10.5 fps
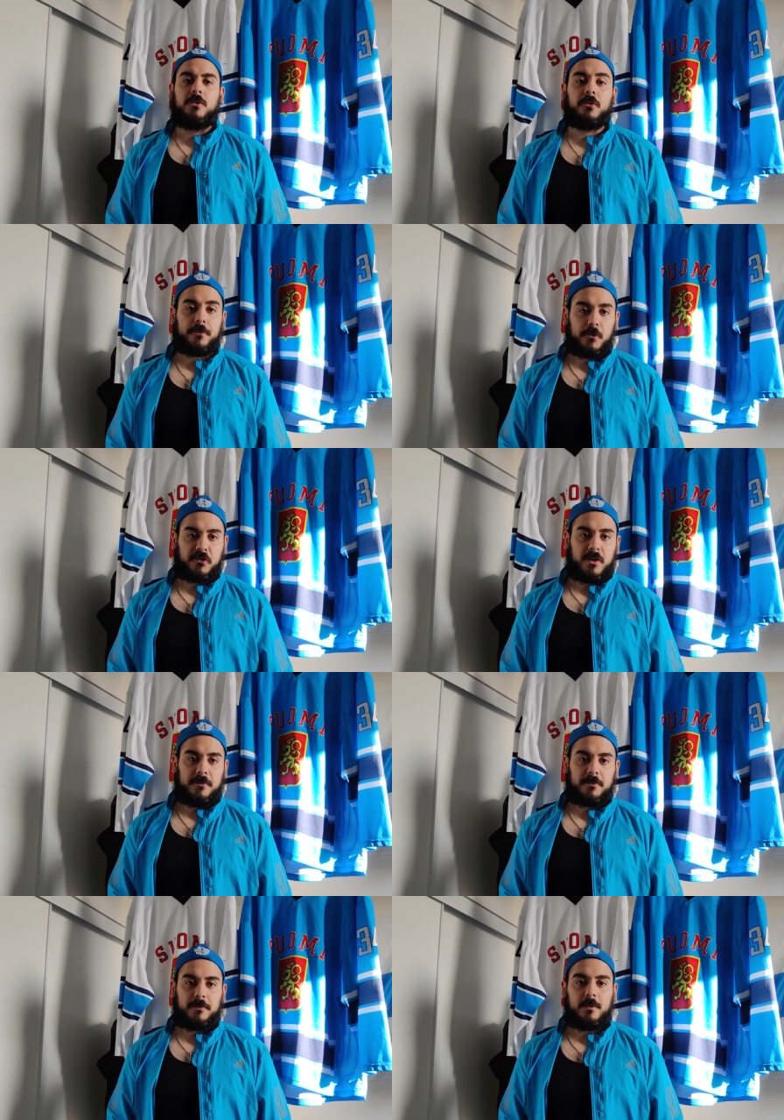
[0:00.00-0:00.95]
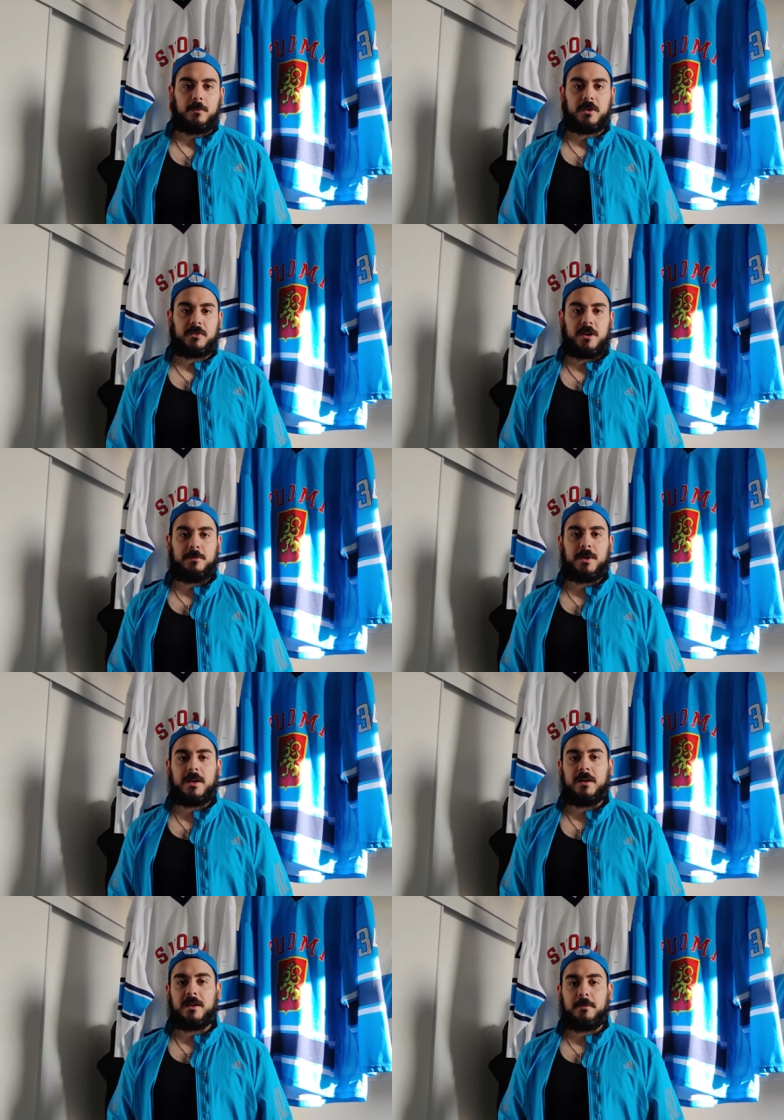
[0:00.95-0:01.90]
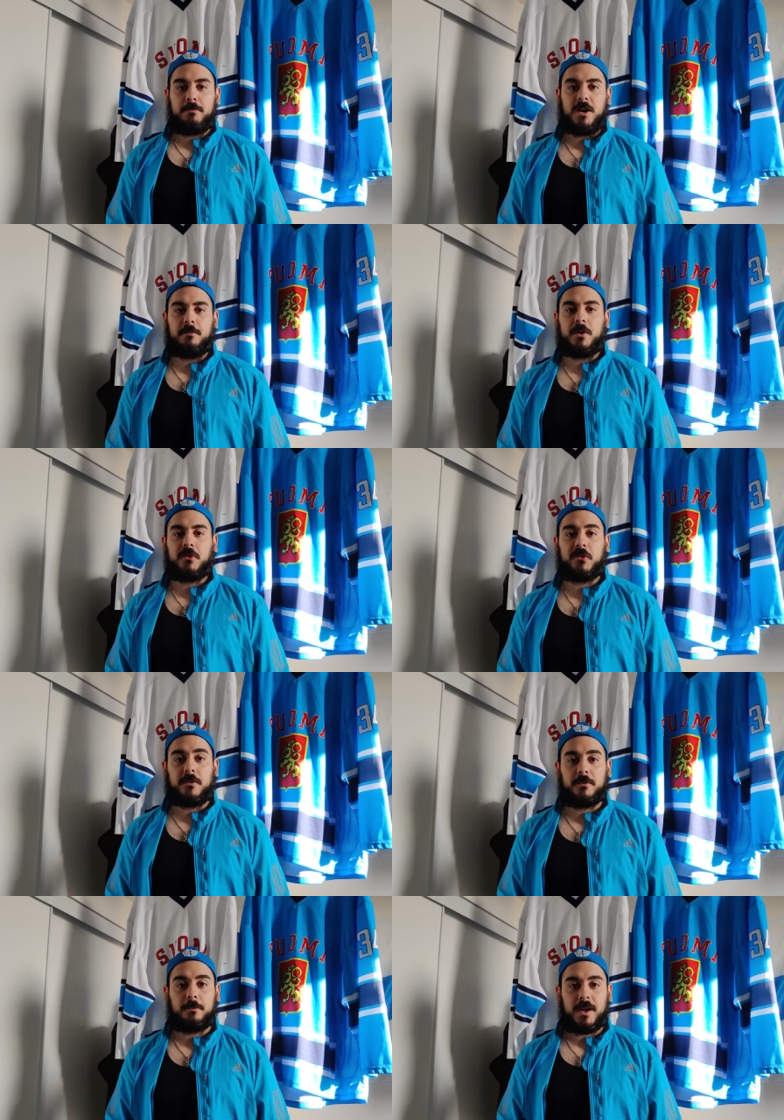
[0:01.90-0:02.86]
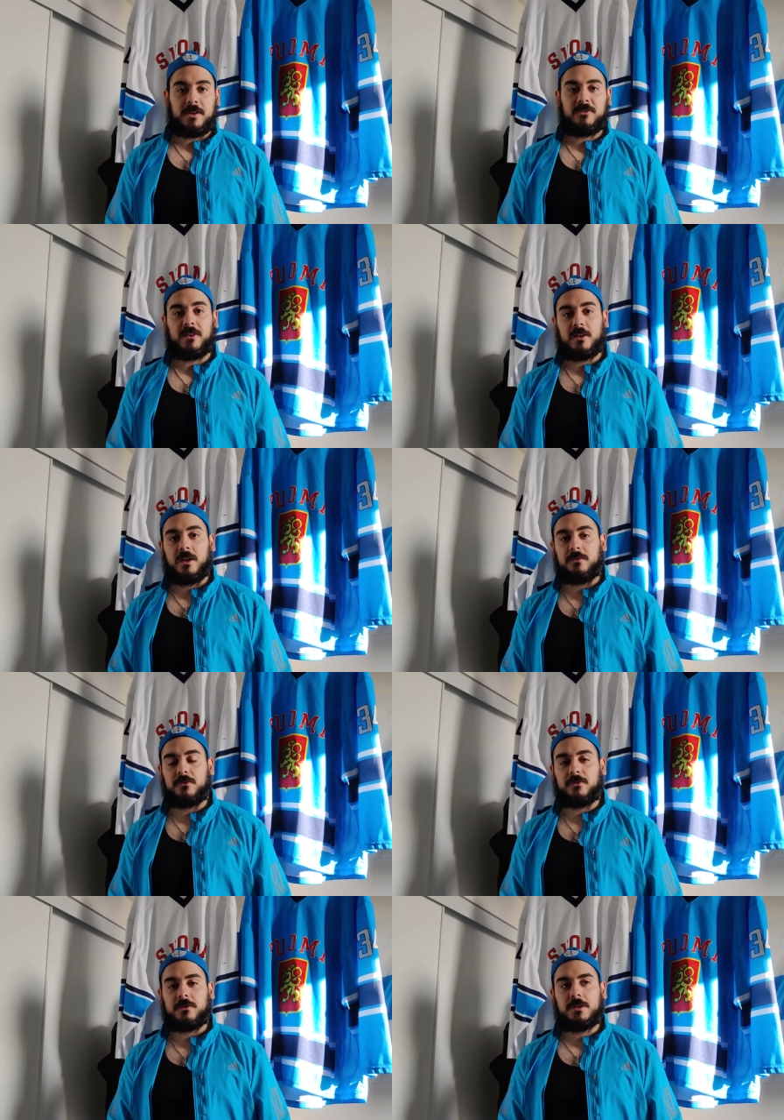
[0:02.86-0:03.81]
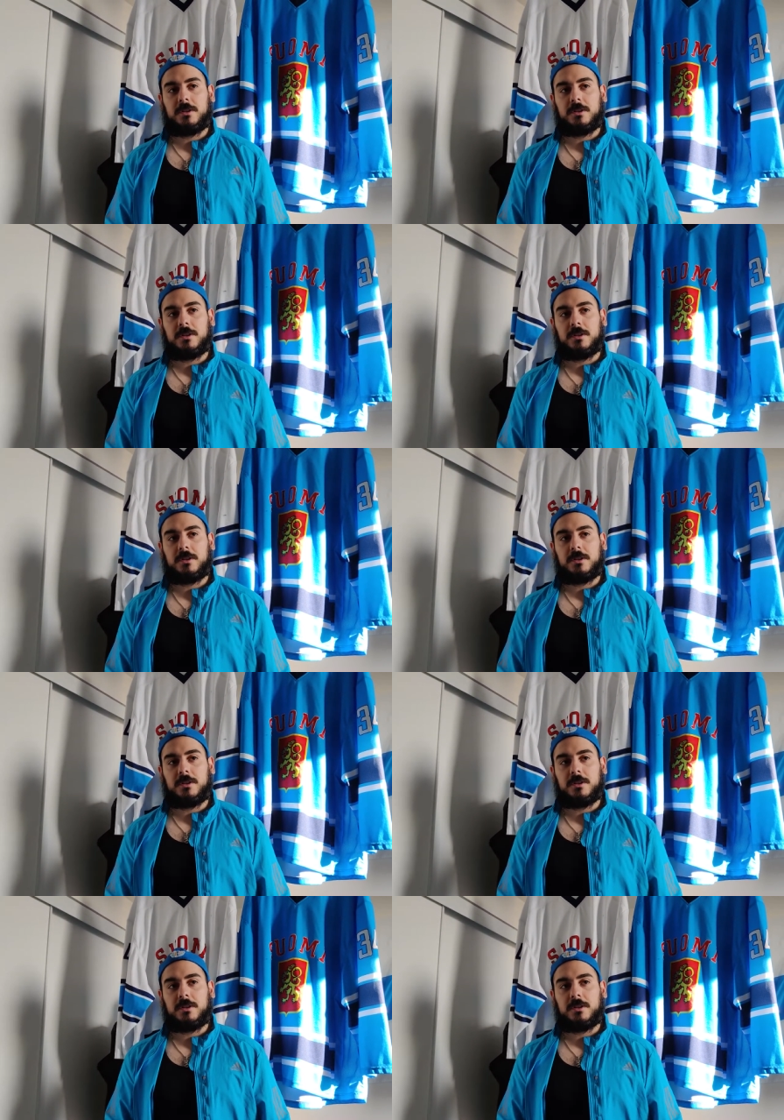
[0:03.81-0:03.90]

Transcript: So first off, I'm going to talk about how to get puck marks off your pads and gloves.